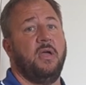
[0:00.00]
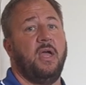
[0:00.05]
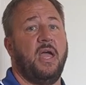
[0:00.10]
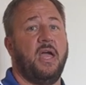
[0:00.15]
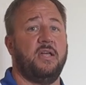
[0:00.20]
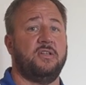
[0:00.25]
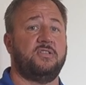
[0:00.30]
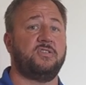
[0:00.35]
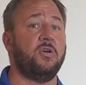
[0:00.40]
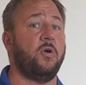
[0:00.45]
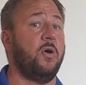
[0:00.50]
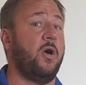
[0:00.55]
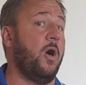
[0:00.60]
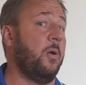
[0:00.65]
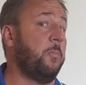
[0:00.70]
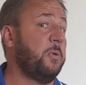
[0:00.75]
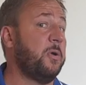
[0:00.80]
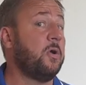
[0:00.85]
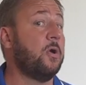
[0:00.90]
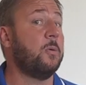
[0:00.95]
And so
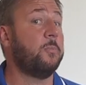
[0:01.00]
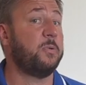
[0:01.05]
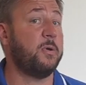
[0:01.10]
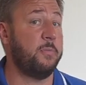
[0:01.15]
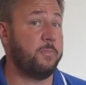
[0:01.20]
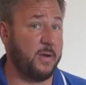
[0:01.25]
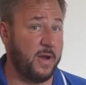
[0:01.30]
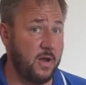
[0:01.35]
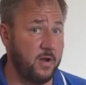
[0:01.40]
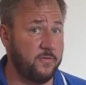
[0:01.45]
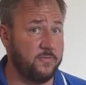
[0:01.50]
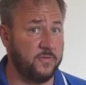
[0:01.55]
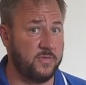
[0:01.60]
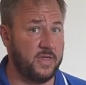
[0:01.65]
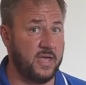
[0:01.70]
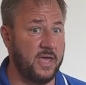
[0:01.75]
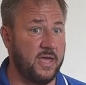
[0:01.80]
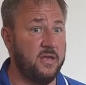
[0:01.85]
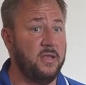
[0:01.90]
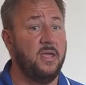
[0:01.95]
help prepare for
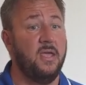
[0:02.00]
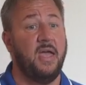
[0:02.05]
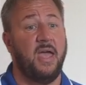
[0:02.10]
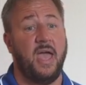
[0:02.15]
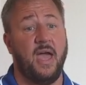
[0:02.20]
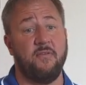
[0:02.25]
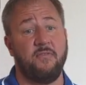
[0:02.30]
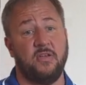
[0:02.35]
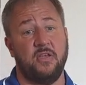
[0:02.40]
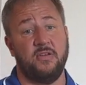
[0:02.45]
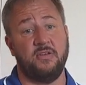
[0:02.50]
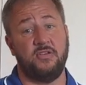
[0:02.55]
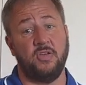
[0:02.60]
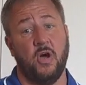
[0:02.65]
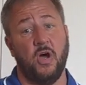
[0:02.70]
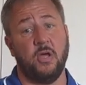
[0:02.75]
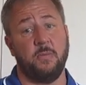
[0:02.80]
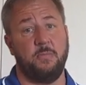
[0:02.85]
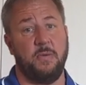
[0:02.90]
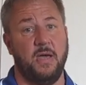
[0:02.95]
that. Having a
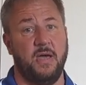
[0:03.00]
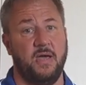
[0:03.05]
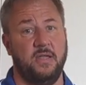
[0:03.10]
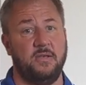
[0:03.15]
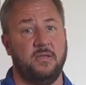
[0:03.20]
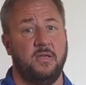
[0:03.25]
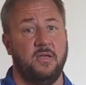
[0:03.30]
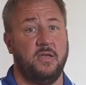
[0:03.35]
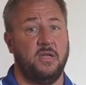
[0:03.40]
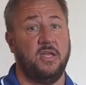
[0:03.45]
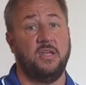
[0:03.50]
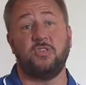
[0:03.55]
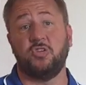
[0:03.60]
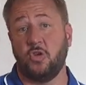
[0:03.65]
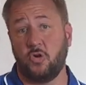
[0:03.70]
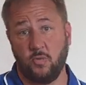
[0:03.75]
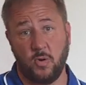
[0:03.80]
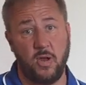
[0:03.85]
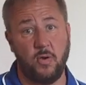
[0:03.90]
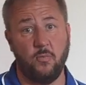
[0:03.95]
dog bed is a
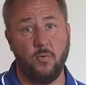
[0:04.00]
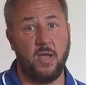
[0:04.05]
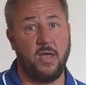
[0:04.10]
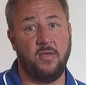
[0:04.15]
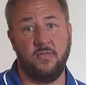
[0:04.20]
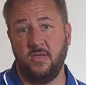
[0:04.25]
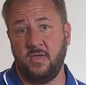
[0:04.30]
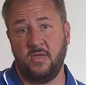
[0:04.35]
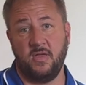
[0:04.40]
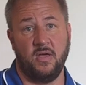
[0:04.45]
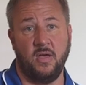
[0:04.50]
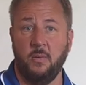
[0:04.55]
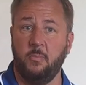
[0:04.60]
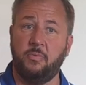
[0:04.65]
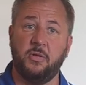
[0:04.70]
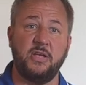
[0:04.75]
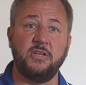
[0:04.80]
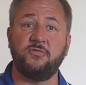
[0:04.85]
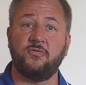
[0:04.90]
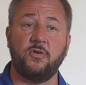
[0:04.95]
great way,
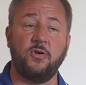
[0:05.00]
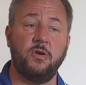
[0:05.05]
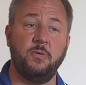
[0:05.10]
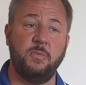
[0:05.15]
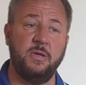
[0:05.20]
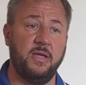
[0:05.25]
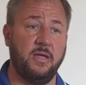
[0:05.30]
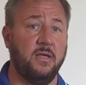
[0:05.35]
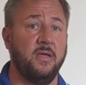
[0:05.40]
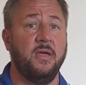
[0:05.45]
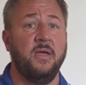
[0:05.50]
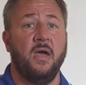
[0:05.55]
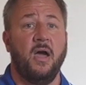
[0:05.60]
place for her to be.